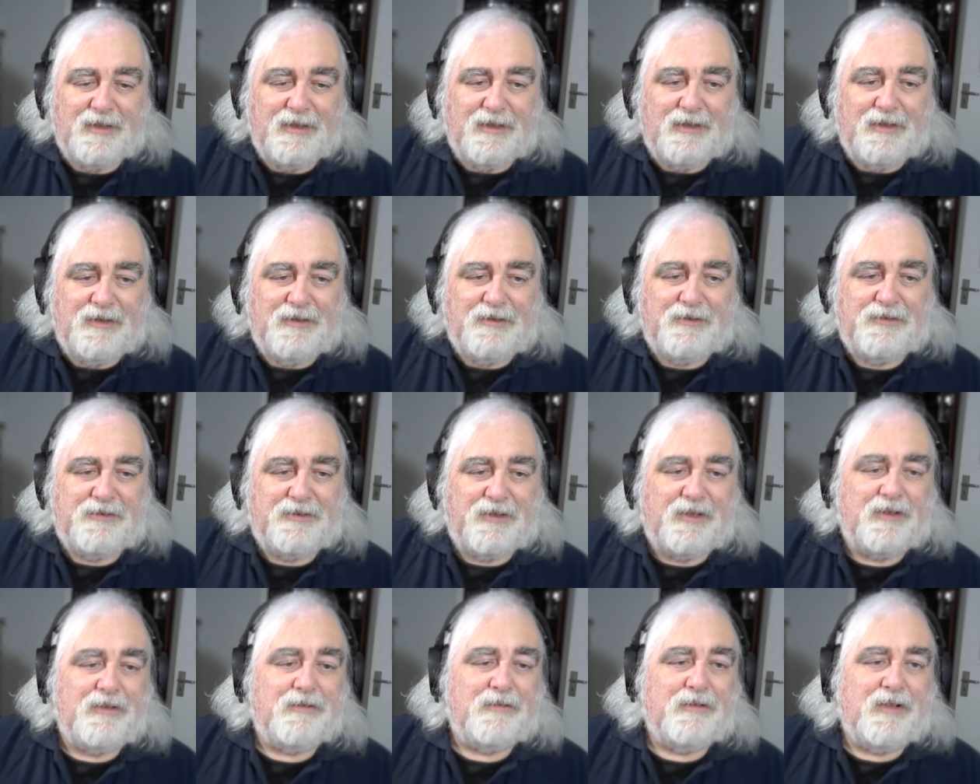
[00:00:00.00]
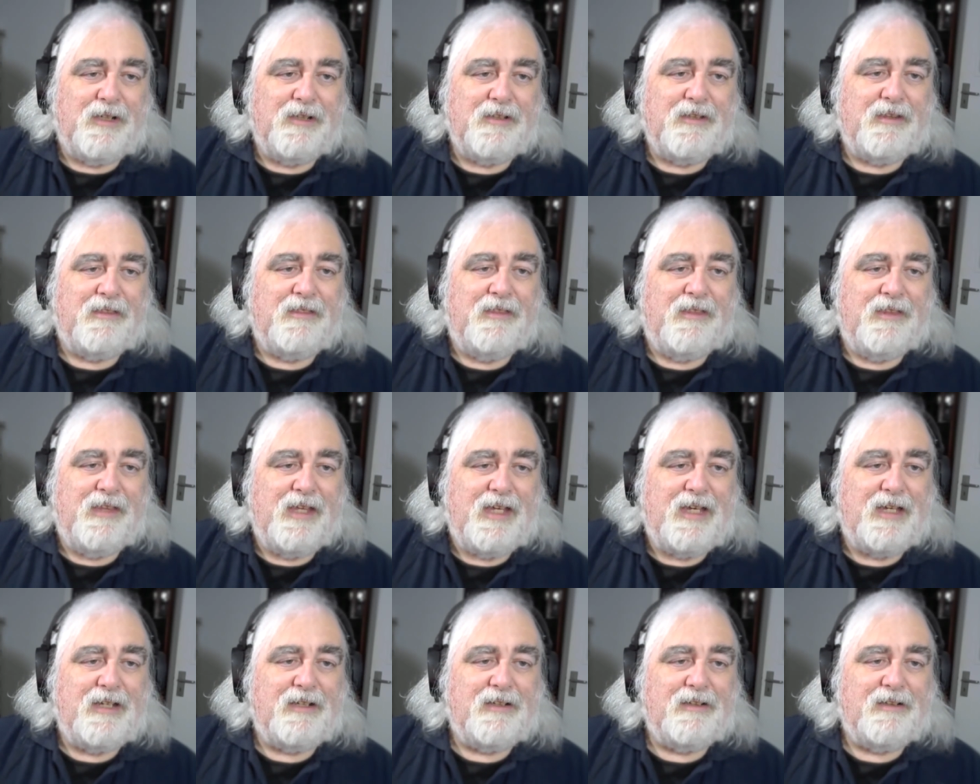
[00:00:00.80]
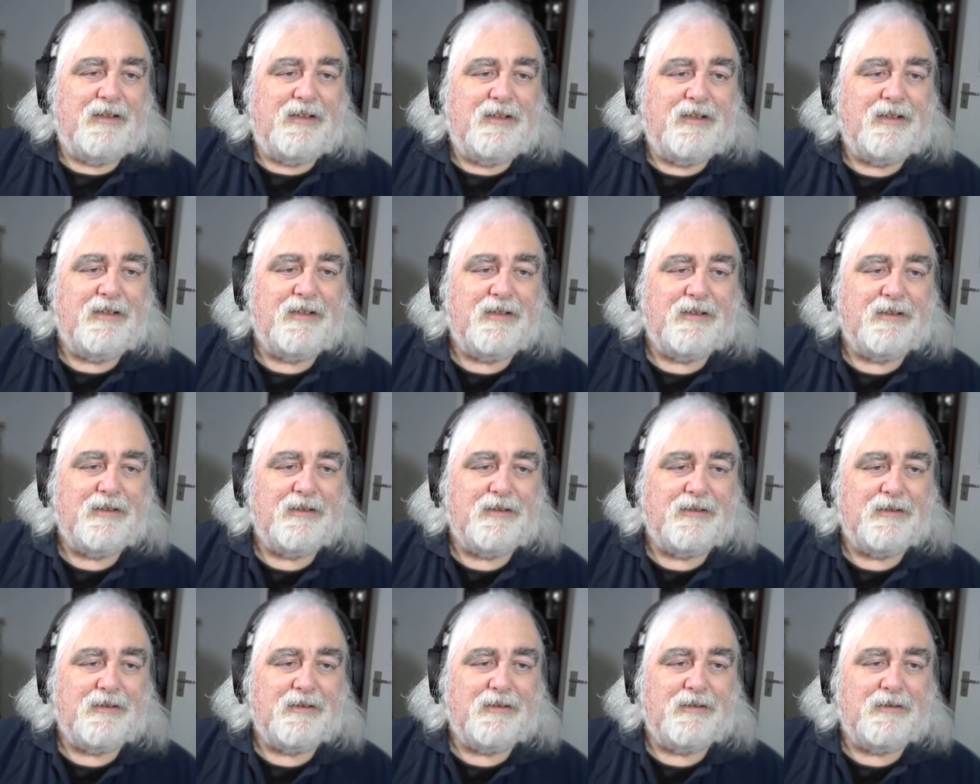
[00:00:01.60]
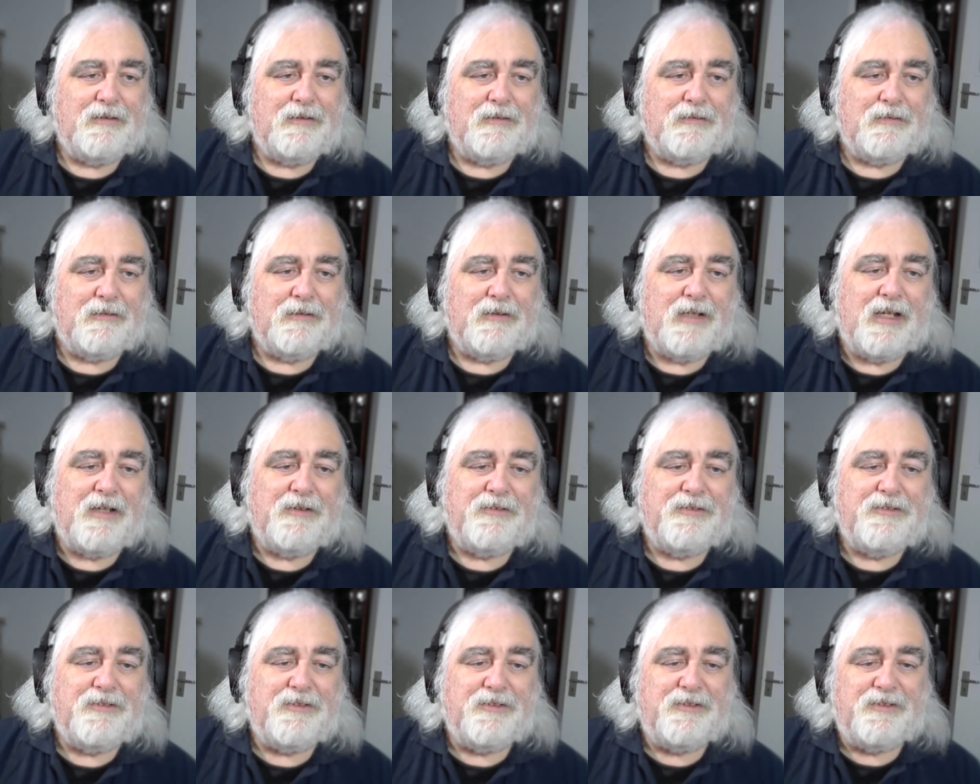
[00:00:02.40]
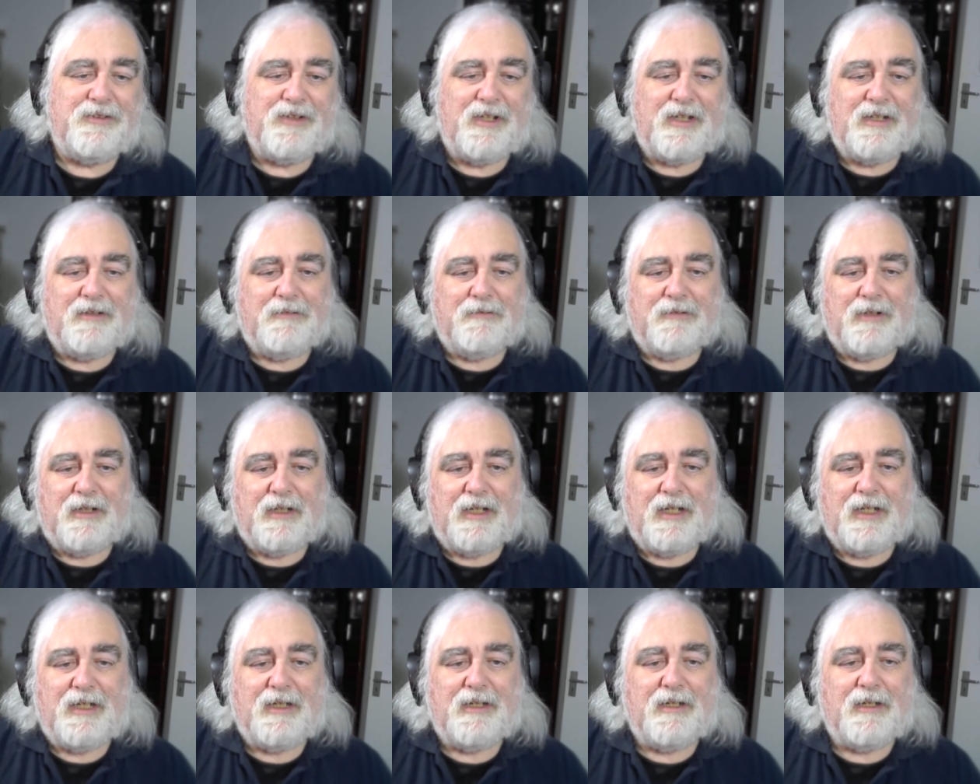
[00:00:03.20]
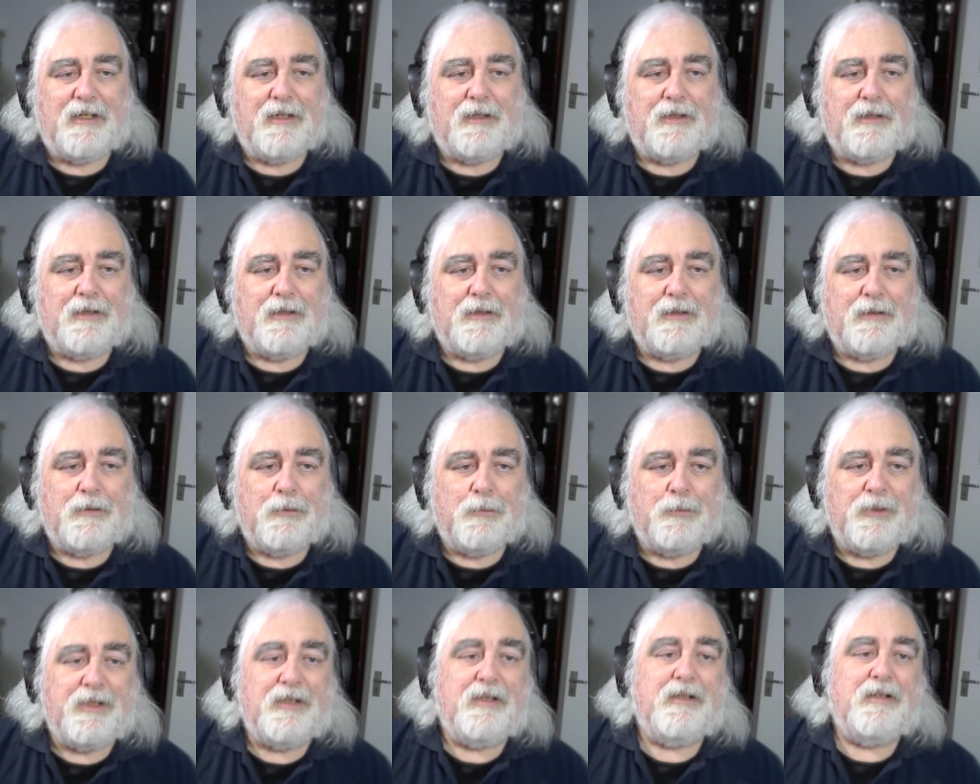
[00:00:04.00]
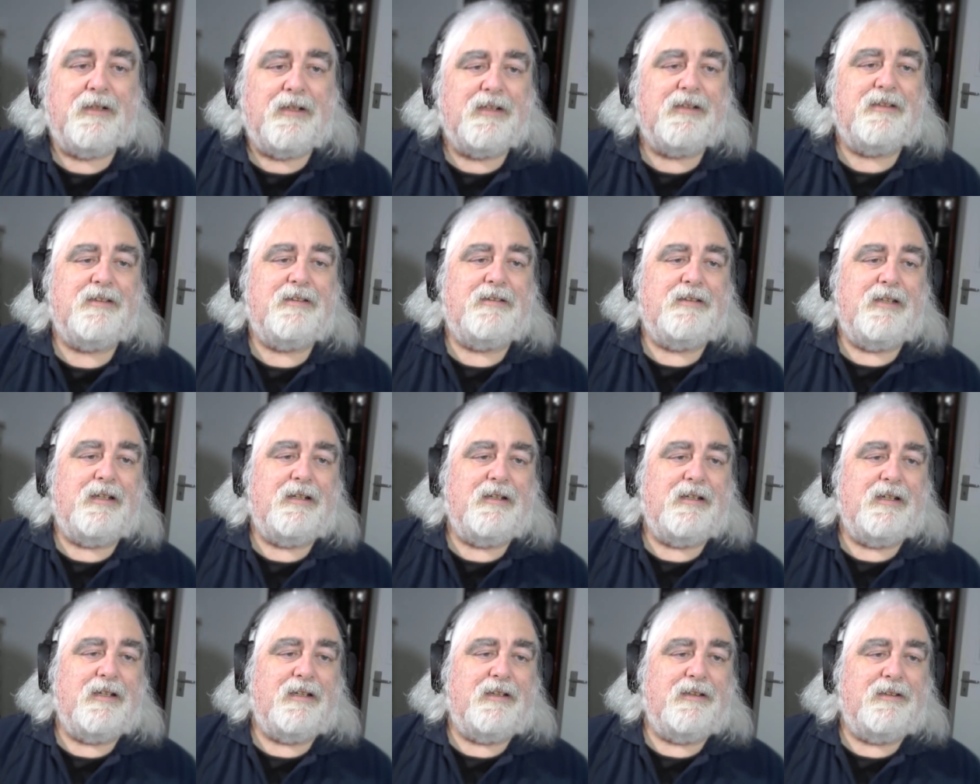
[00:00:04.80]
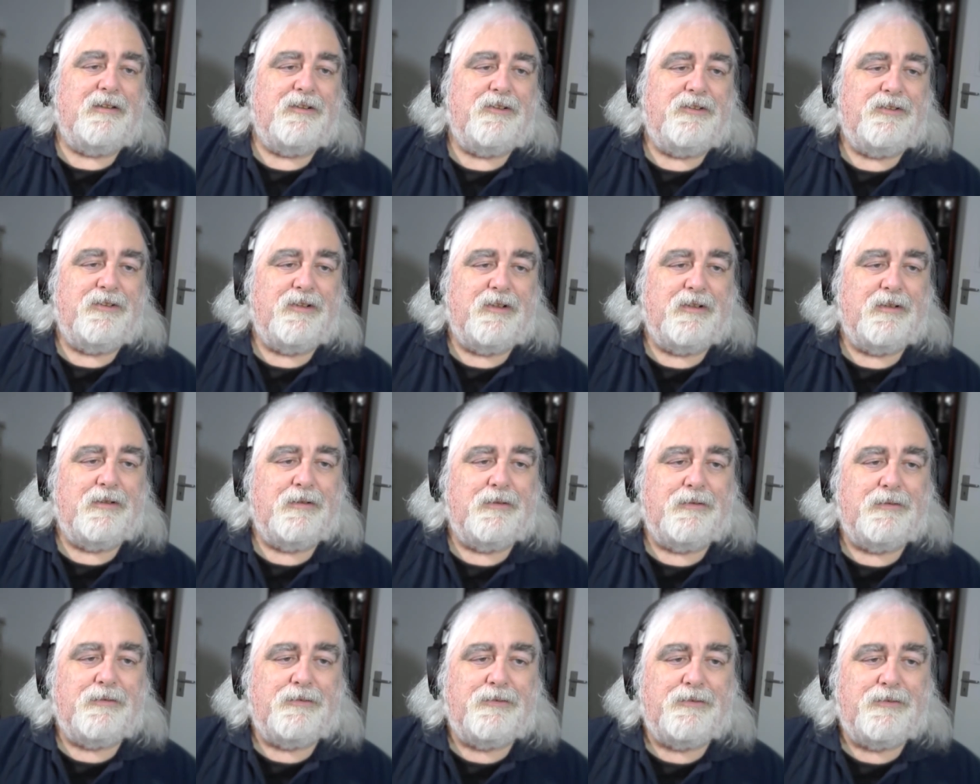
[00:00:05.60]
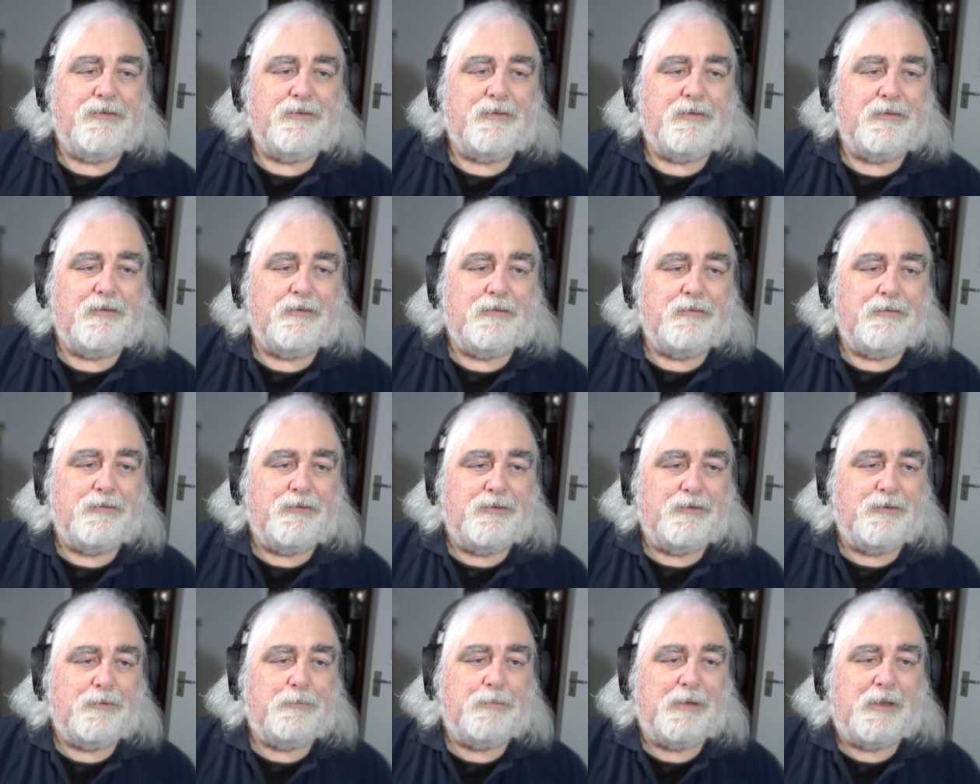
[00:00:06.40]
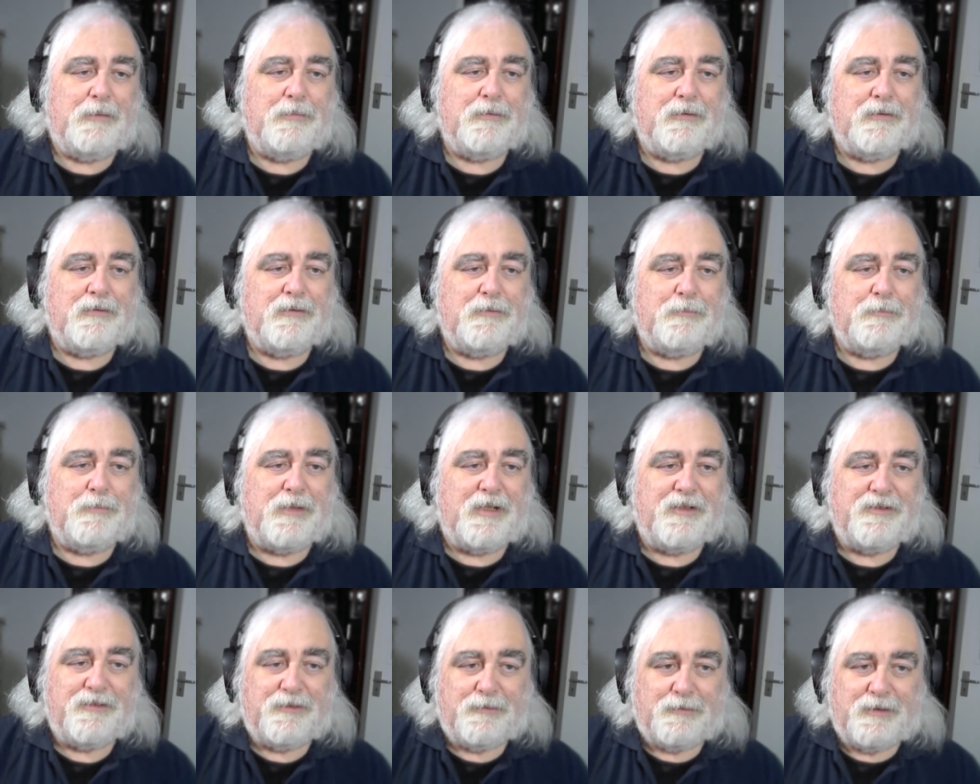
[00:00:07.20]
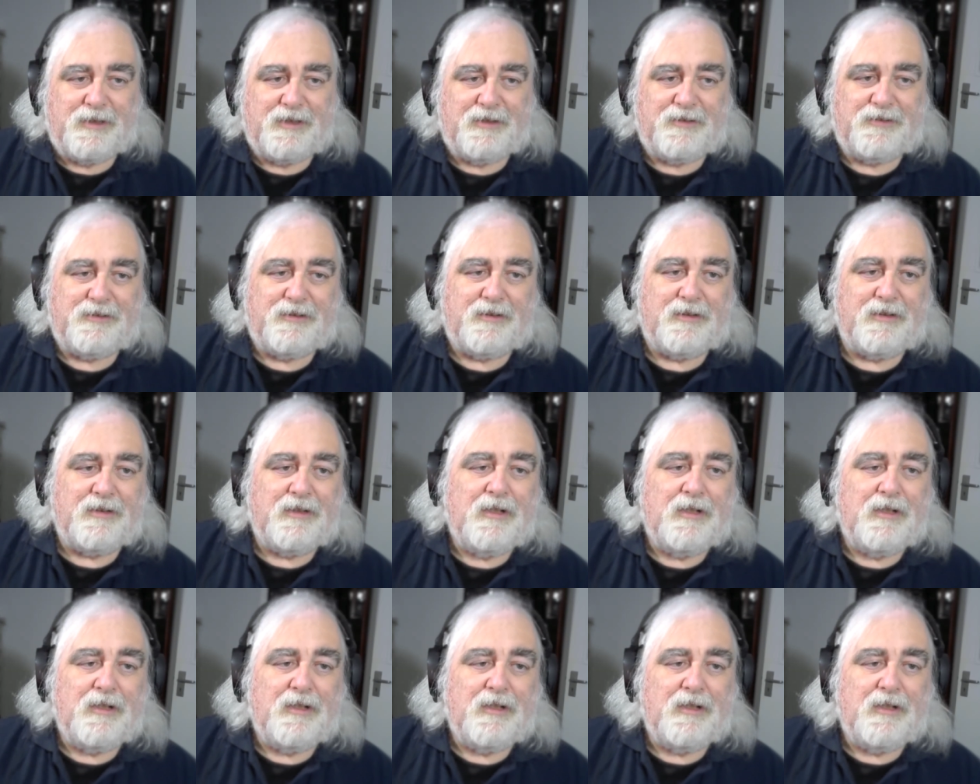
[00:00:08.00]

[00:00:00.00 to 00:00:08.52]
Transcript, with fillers: So other than that not a lot else to say, really. Uh, we'd like to dedicate this show to two people who passed away this year.